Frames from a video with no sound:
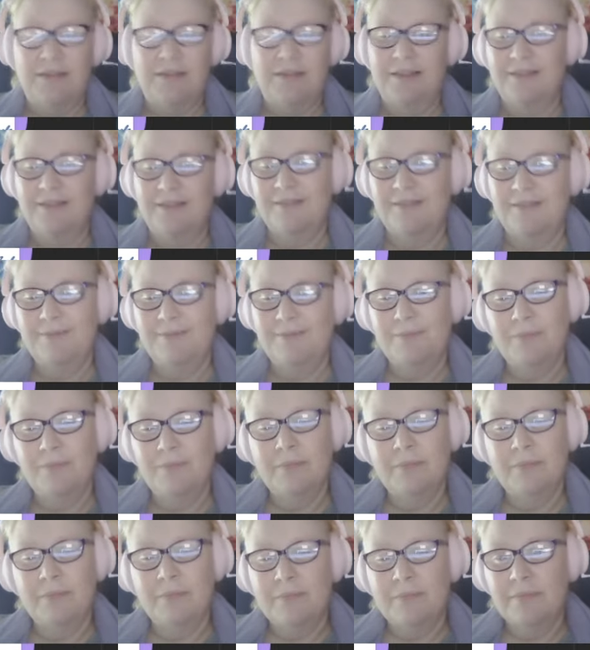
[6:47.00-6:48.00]

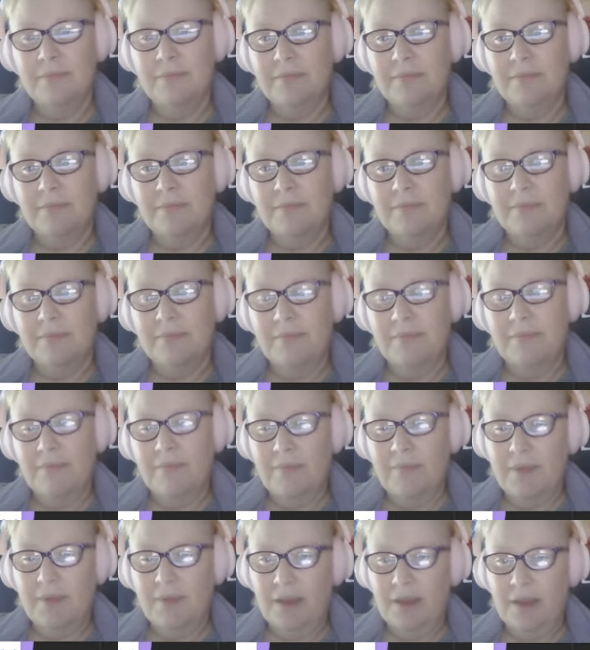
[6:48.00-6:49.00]

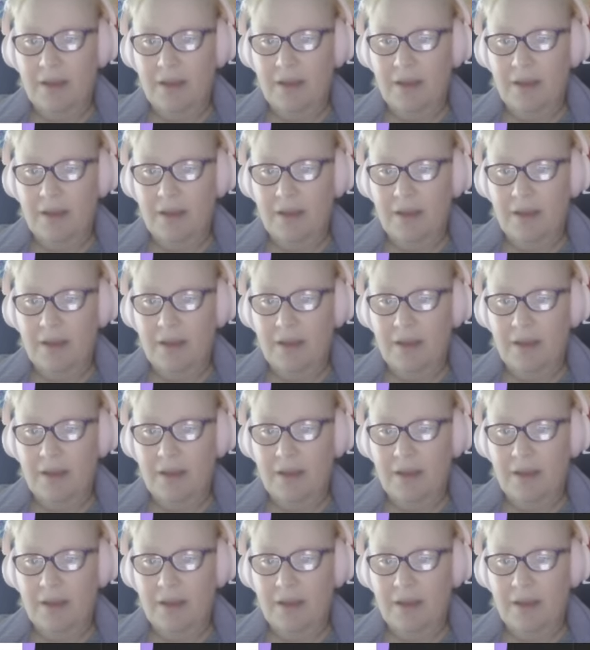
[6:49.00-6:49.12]
(no one is talking)